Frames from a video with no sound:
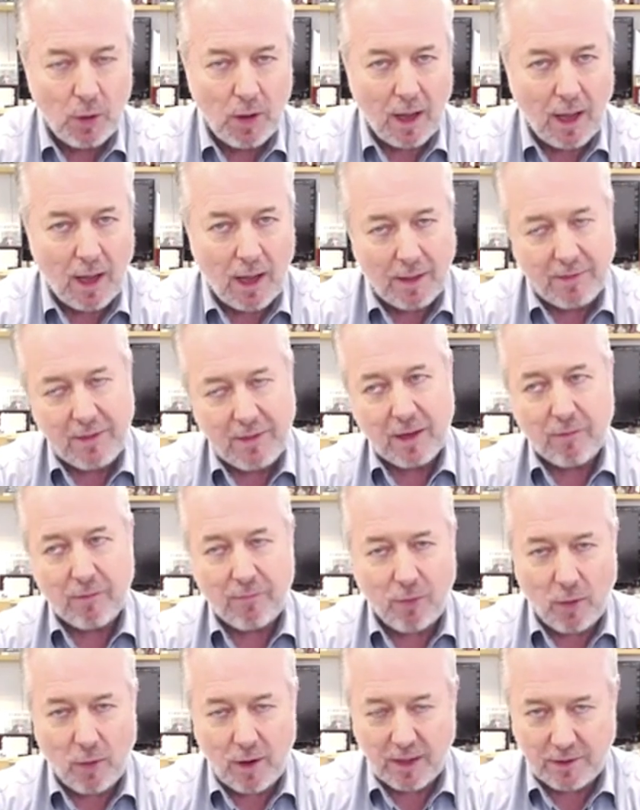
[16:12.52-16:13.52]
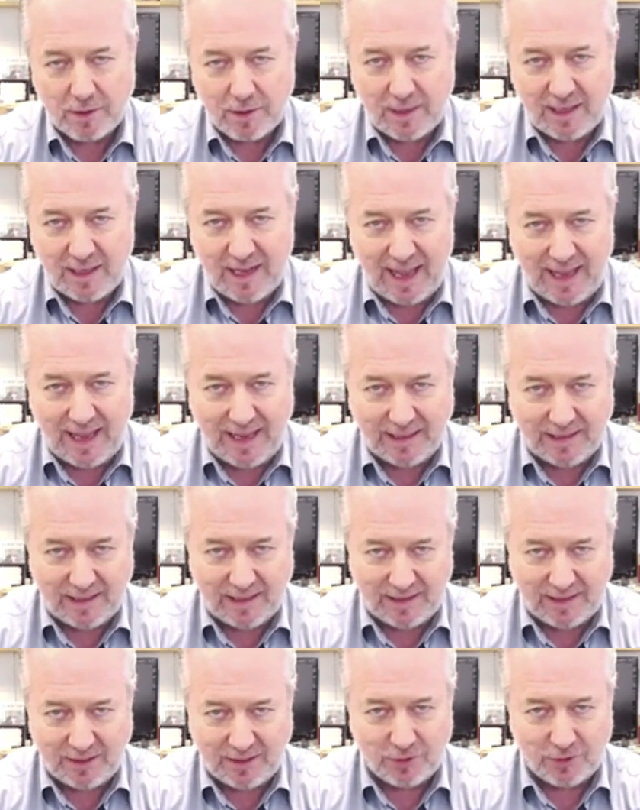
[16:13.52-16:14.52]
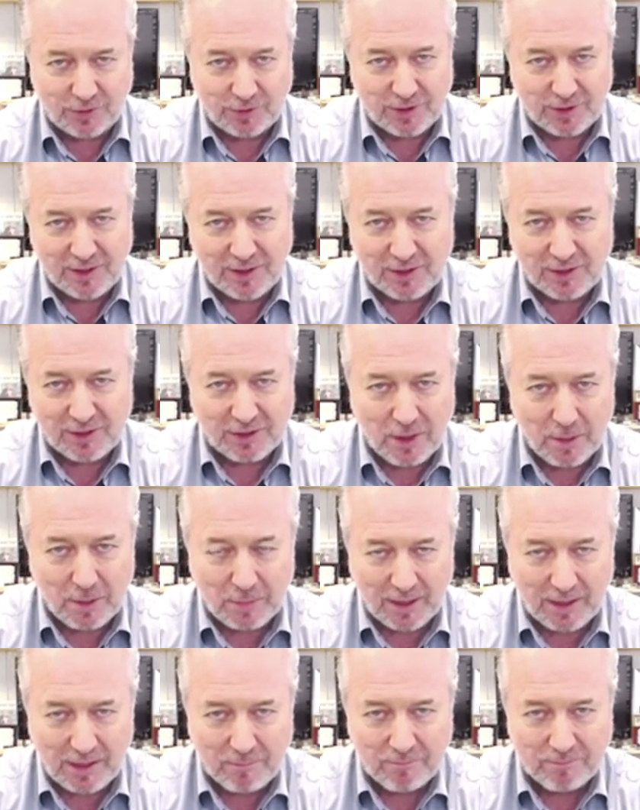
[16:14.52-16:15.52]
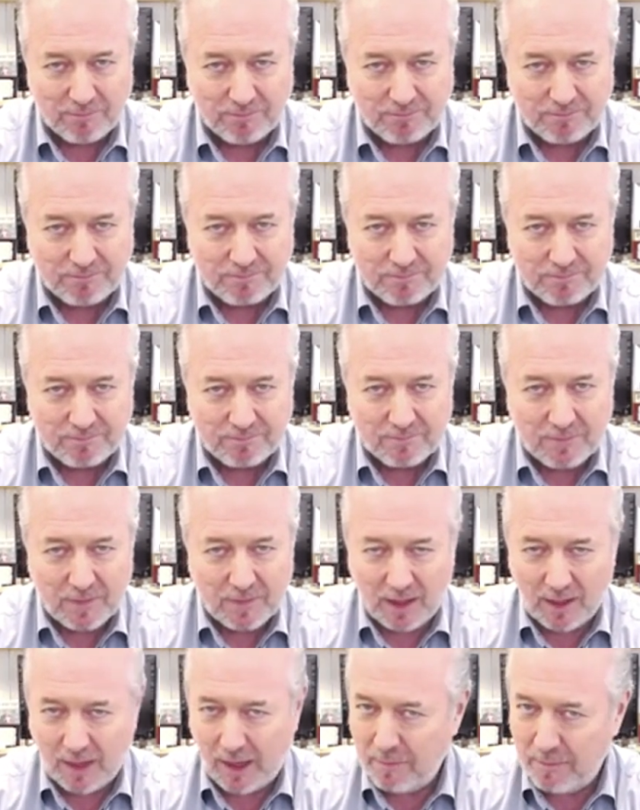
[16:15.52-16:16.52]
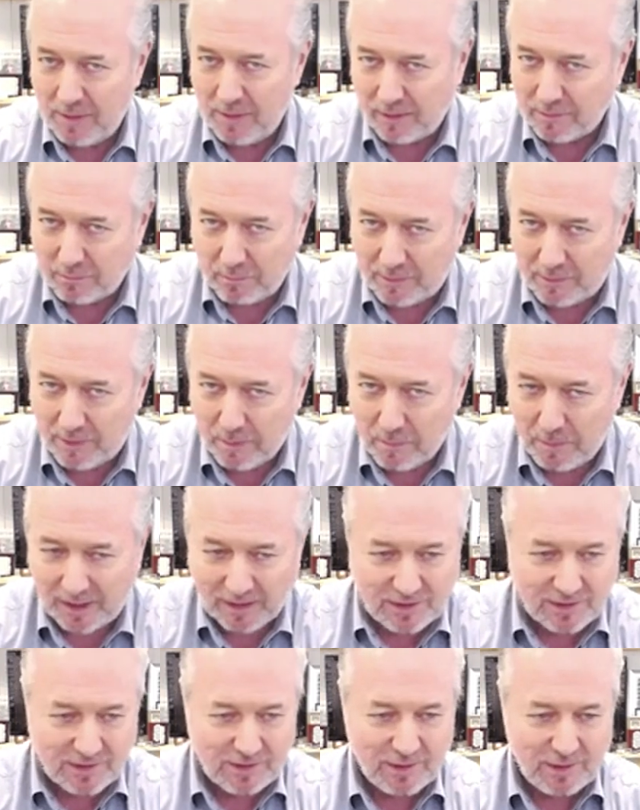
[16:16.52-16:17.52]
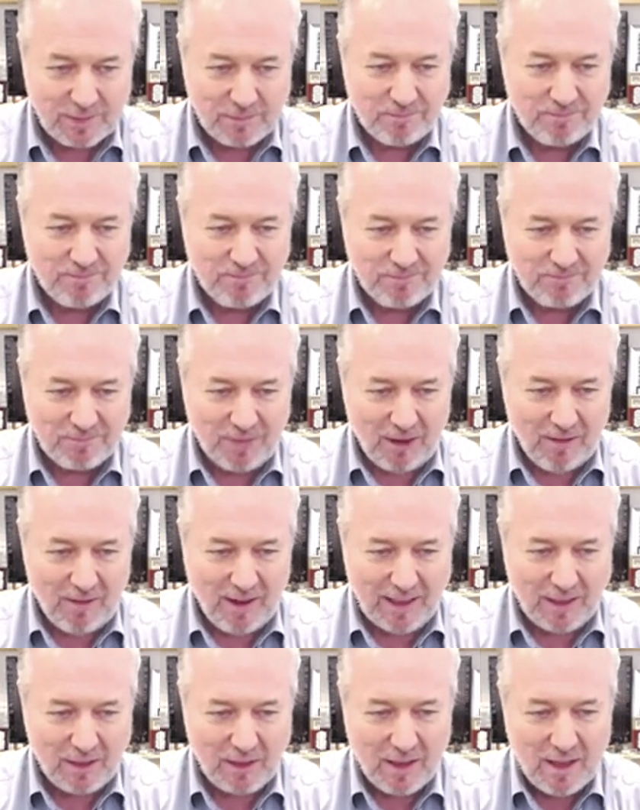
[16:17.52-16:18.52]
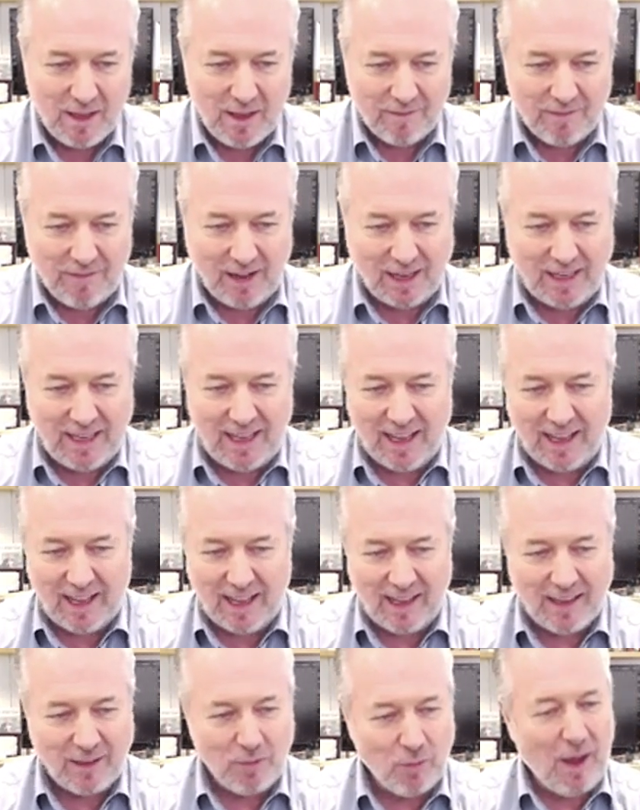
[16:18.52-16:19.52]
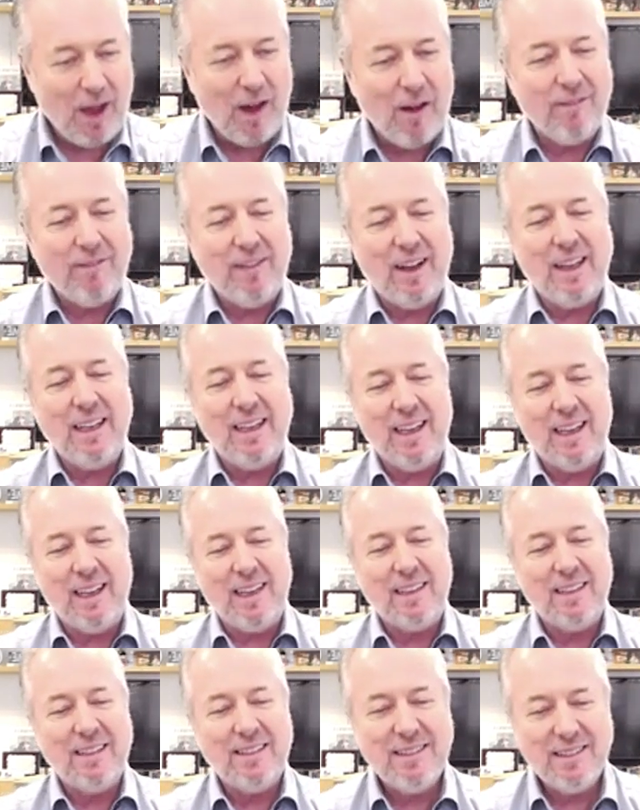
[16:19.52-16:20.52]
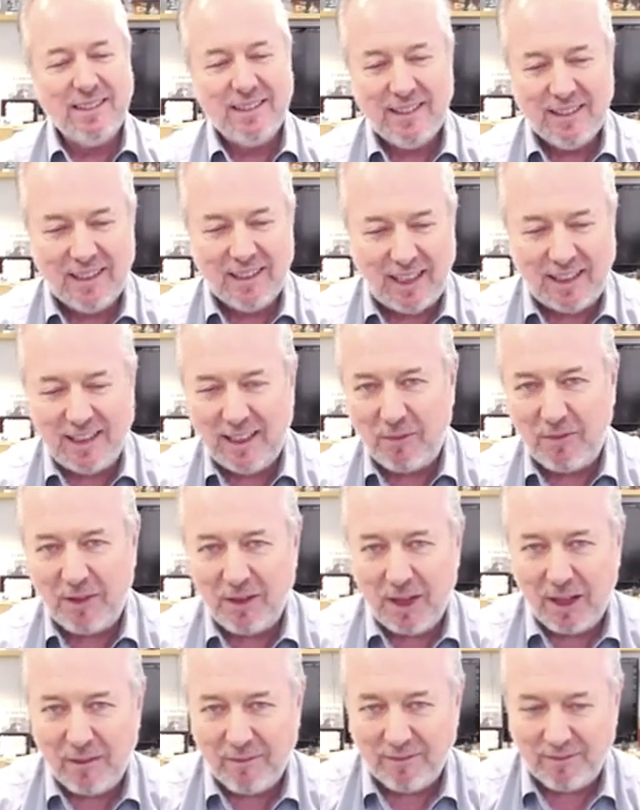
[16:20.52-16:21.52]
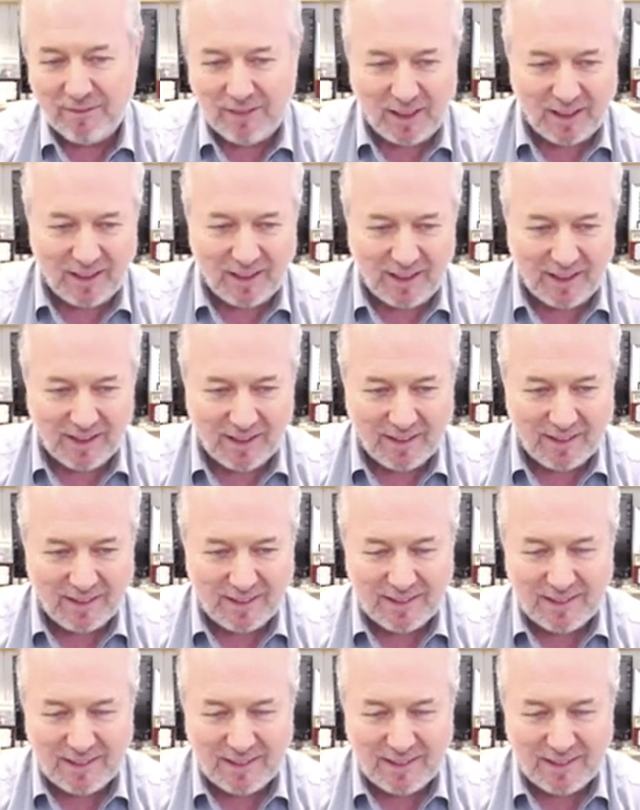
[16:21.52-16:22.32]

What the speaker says: There are 480 teachers in this company, and I'm not the best. All right, Vania. Wow, Vania. I love the name Vania.